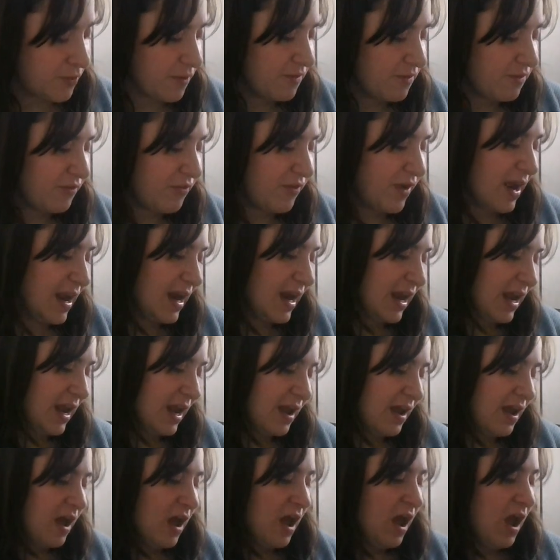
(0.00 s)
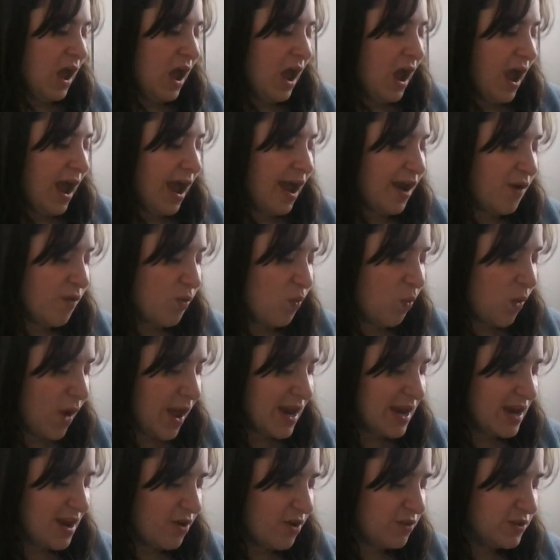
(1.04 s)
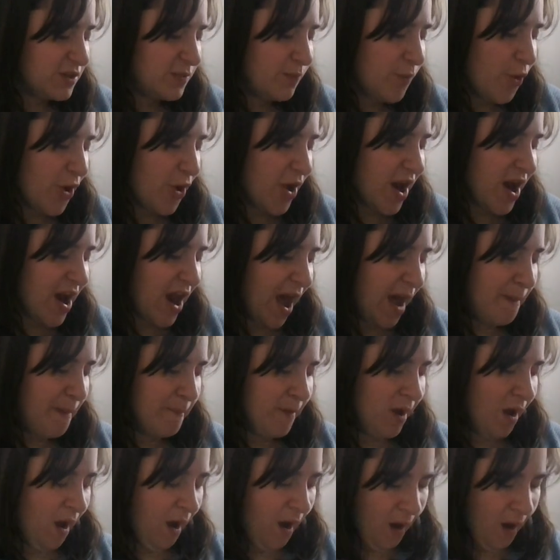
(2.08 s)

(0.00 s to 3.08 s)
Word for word: graffiti and windows boarded up.